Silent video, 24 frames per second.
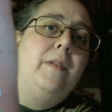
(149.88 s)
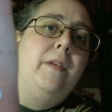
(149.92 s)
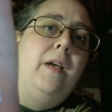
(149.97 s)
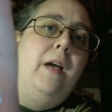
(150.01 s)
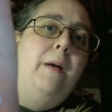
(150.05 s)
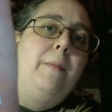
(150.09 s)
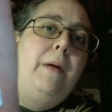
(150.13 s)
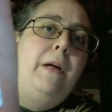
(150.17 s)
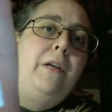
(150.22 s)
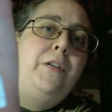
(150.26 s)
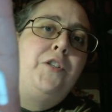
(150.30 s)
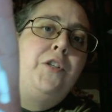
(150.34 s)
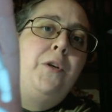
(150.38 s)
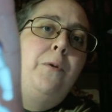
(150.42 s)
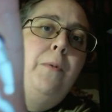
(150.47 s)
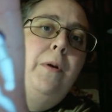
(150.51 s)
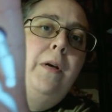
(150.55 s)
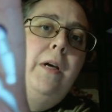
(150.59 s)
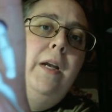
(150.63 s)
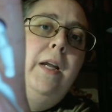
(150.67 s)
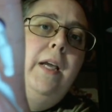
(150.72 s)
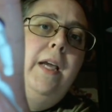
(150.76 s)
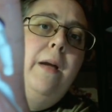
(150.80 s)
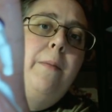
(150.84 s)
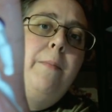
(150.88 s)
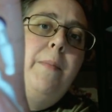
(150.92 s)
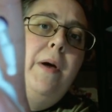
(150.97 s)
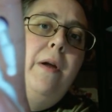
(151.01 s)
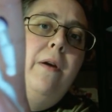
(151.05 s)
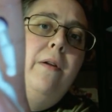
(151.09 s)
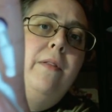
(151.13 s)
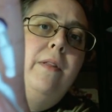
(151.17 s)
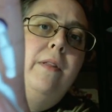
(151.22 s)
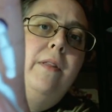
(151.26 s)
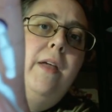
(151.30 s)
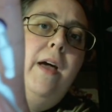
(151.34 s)
I'm not sure we're going to get
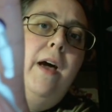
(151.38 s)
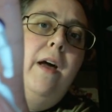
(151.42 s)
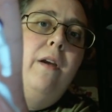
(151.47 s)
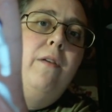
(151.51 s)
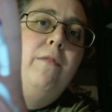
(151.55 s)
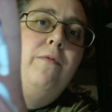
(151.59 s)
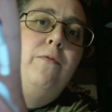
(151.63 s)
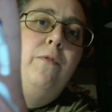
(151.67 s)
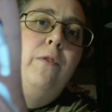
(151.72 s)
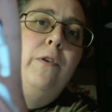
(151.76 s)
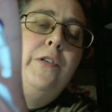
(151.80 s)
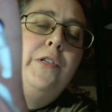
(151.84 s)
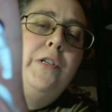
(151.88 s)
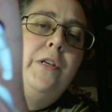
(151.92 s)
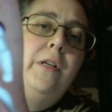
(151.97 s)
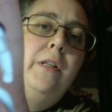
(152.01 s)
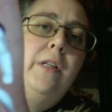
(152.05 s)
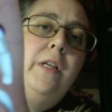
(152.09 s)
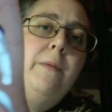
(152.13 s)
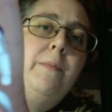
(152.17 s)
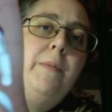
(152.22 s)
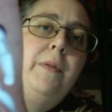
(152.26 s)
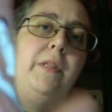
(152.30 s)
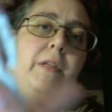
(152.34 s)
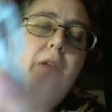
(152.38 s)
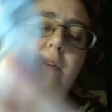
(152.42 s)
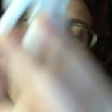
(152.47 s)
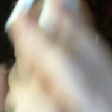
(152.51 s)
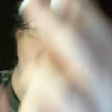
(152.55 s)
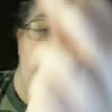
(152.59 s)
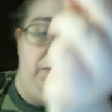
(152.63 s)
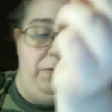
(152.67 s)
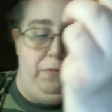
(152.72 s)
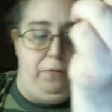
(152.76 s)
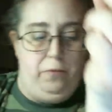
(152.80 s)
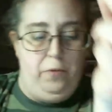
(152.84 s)
better than that, unfortunately. But
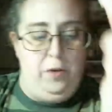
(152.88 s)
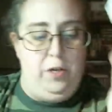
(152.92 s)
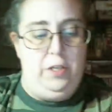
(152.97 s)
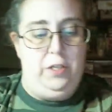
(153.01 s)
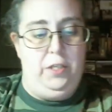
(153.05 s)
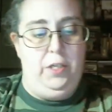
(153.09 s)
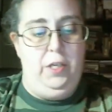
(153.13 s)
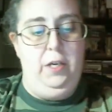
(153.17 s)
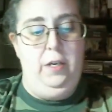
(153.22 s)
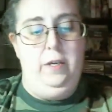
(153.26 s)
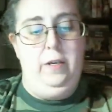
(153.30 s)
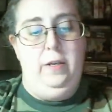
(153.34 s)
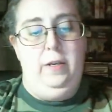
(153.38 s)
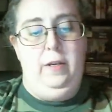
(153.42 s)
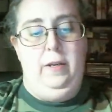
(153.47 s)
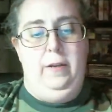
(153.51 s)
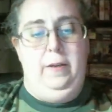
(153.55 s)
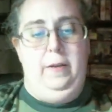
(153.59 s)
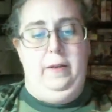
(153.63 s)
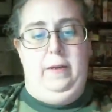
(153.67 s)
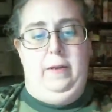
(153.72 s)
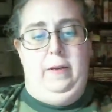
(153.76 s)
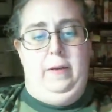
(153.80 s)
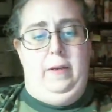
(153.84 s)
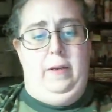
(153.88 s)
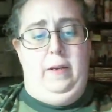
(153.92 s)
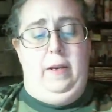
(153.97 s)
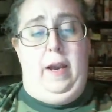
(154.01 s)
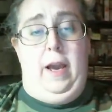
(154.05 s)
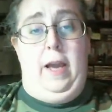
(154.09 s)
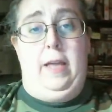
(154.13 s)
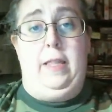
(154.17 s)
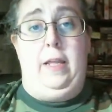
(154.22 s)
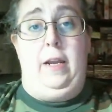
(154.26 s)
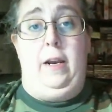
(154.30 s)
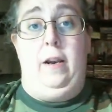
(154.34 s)
there's little Frieza.
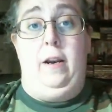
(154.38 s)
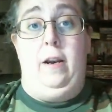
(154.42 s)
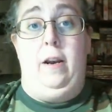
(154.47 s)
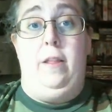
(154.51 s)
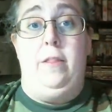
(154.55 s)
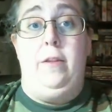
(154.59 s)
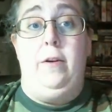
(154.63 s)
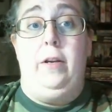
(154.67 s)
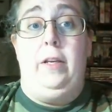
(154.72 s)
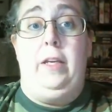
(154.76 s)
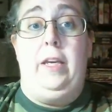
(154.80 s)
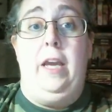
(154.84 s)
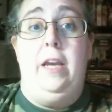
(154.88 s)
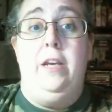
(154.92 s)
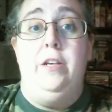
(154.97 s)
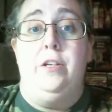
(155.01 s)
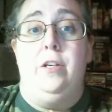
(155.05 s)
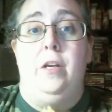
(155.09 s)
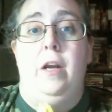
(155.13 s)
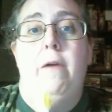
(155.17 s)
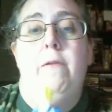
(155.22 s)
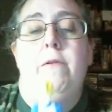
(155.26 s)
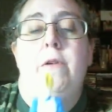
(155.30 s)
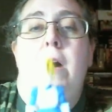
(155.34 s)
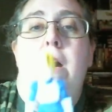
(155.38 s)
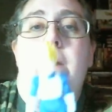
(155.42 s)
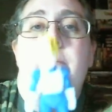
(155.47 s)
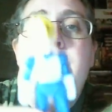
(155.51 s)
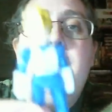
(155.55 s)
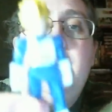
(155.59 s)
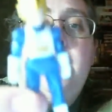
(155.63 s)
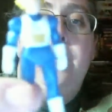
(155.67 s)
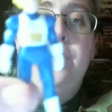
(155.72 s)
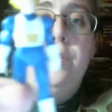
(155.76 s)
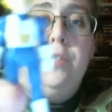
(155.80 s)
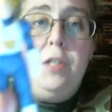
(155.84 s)
And then on another occasion, I
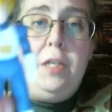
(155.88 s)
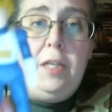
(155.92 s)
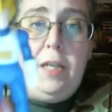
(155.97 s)
managed to